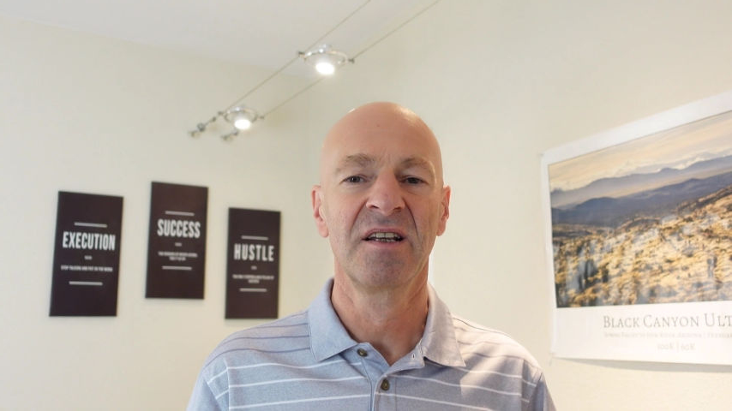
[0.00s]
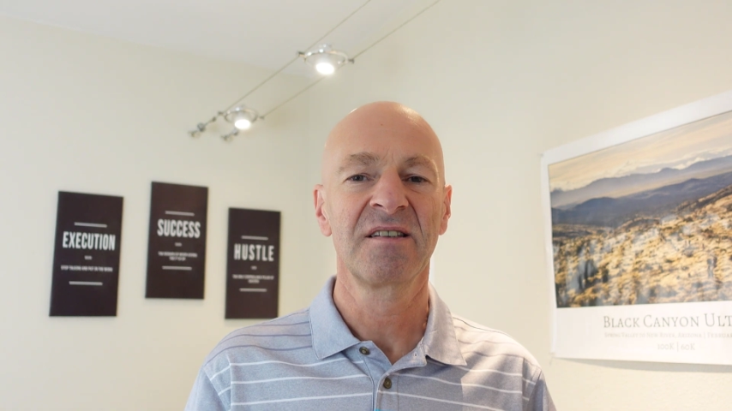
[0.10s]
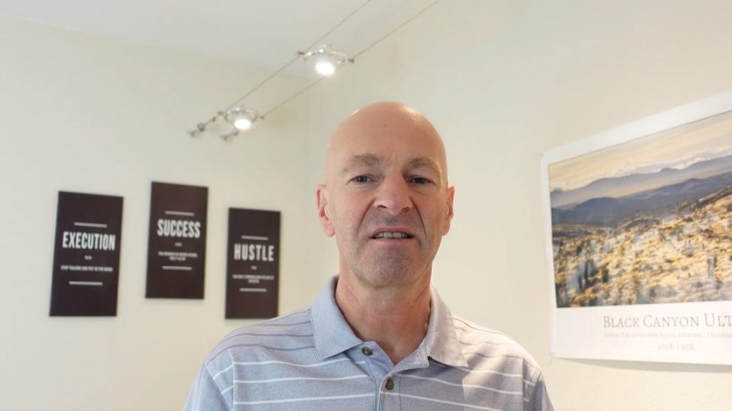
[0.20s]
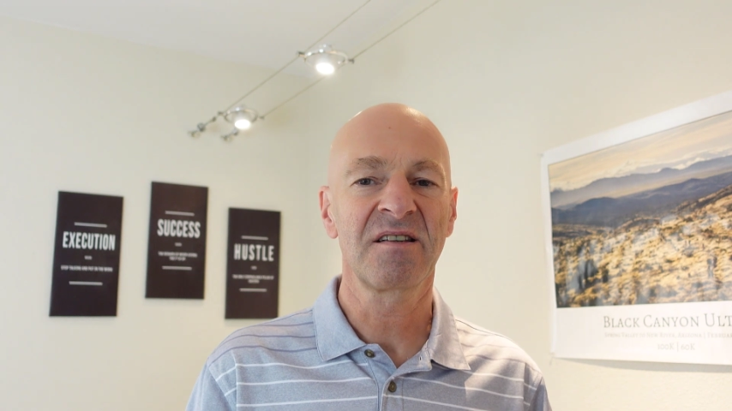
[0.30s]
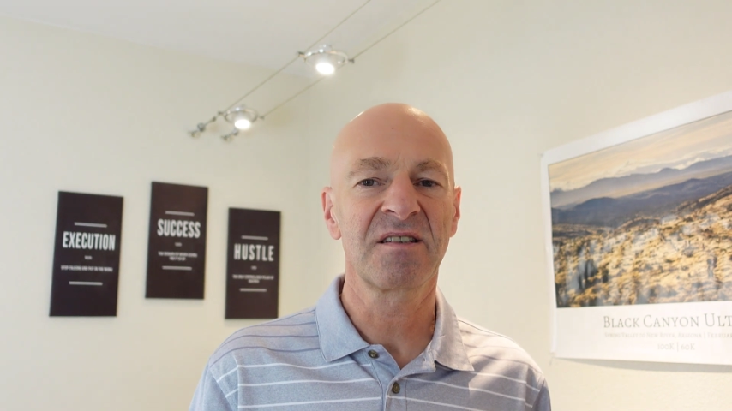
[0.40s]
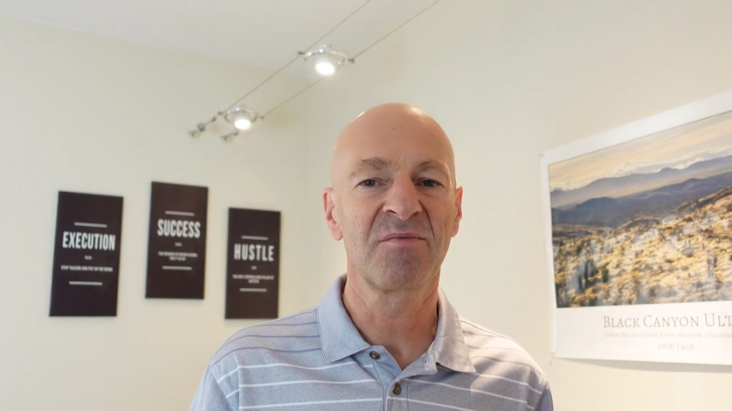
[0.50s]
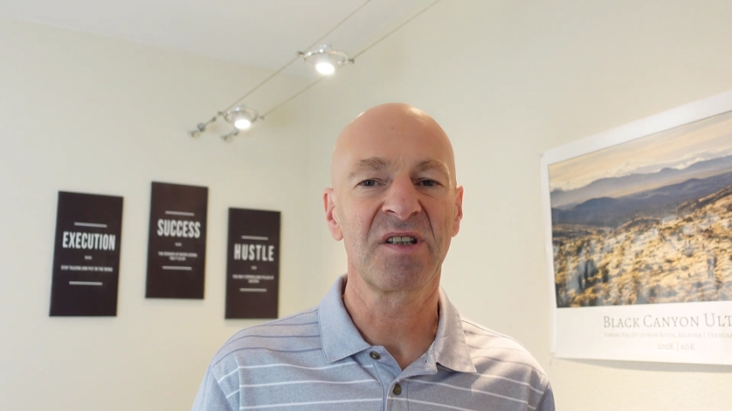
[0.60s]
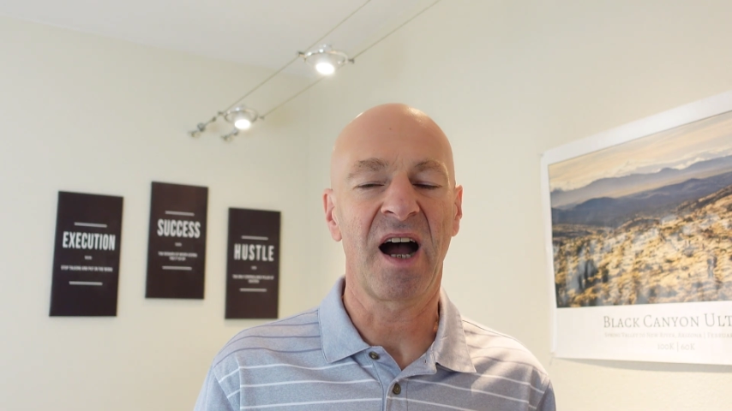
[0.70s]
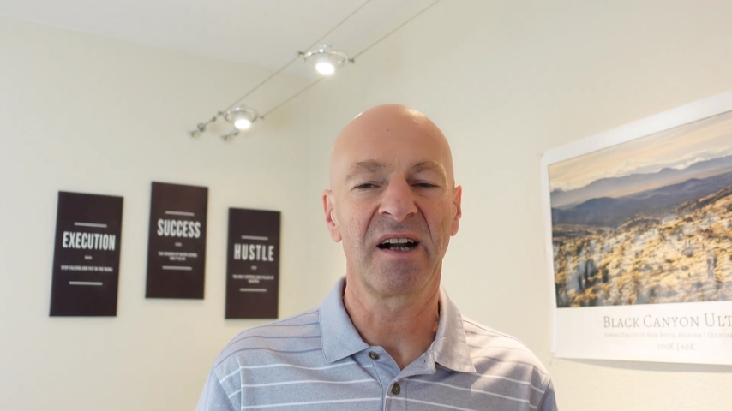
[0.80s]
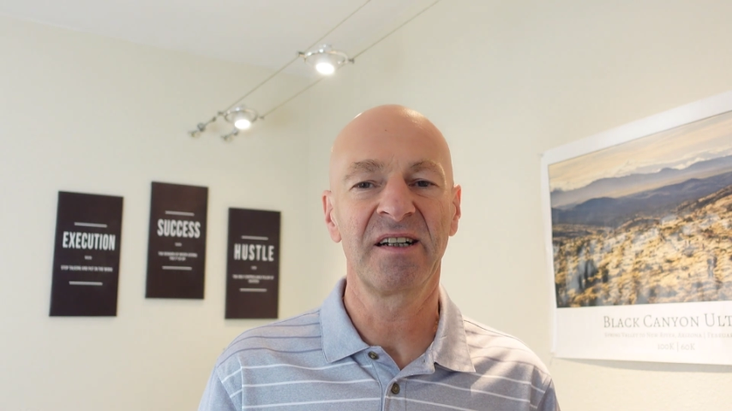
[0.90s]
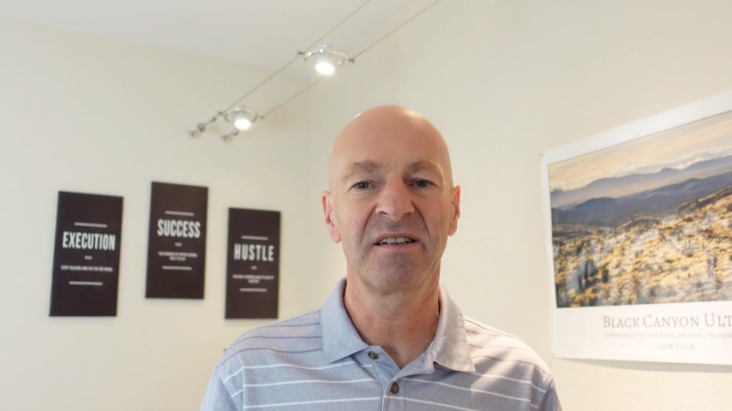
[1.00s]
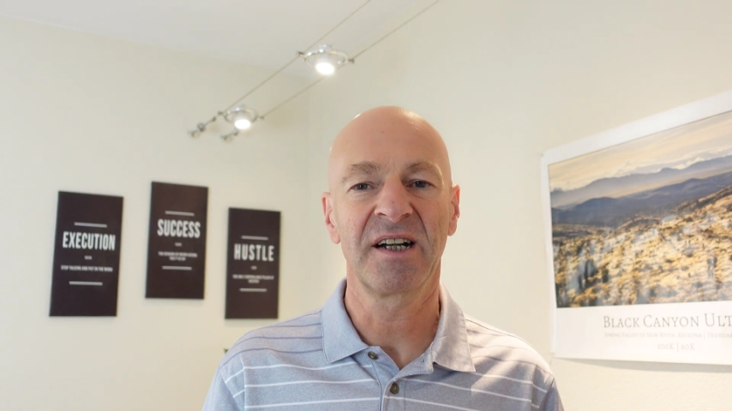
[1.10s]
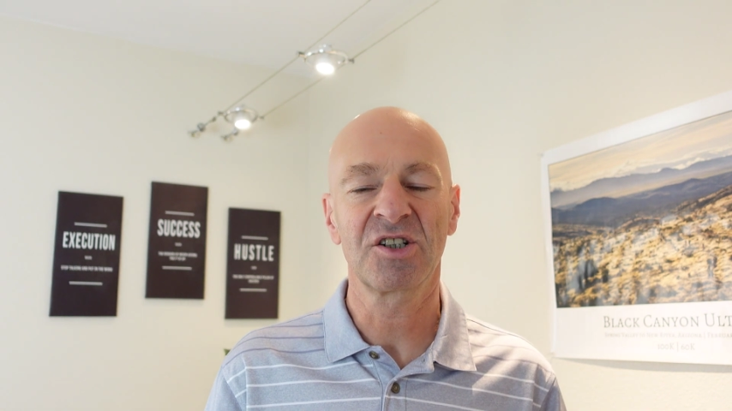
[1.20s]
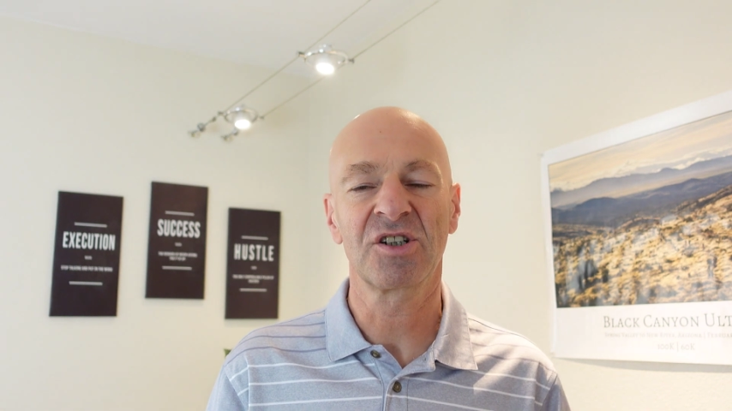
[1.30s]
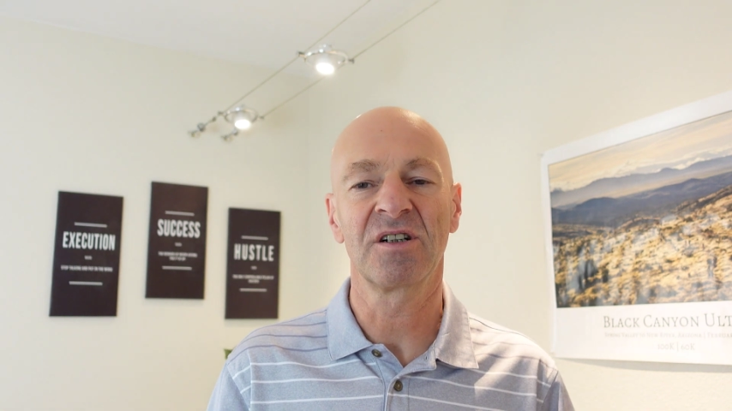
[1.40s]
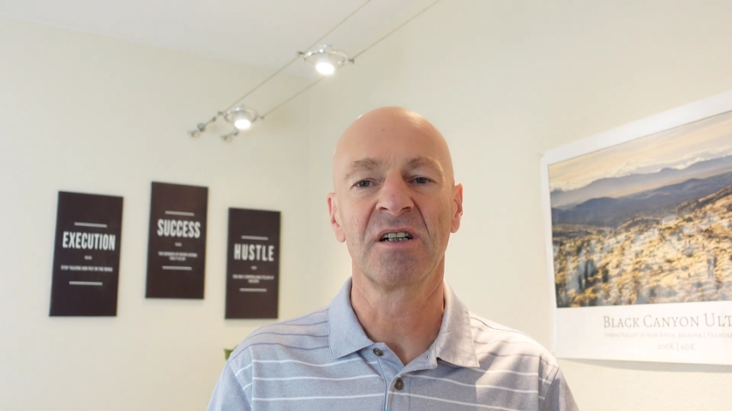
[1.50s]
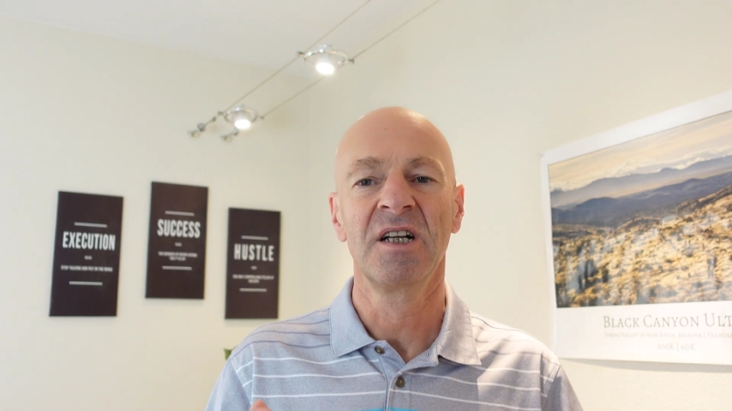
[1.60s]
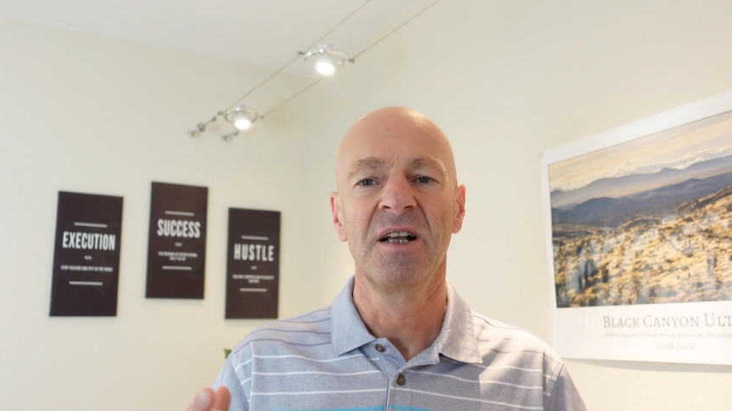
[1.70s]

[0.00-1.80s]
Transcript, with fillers: systems architecture,